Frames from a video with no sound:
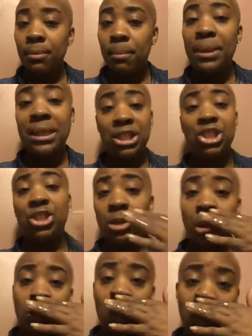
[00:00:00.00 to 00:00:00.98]
But then she's
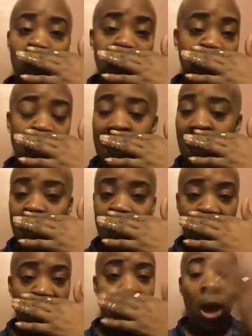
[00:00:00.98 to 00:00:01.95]
also going to think,
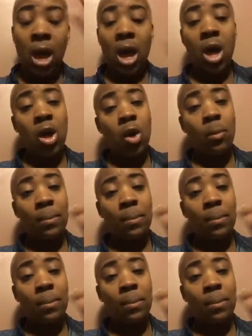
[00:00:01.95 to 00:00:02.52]
oh,